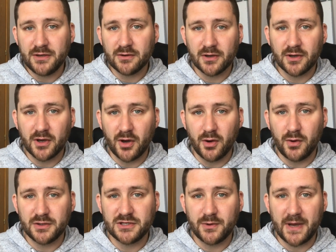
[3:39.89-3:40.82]
you can
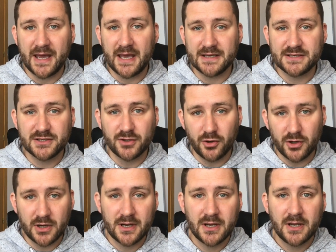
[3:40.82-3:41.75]
go to a
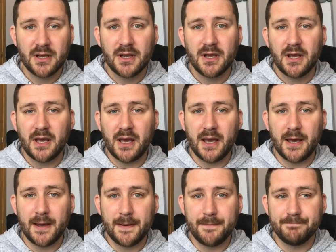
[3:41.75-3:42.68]
gestor
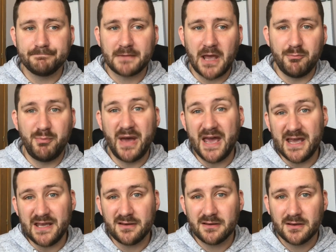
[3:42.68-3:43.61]
and
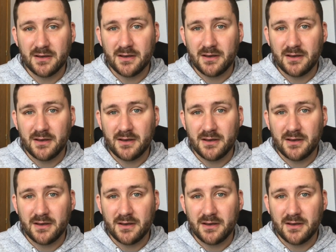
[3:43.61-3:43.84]
pay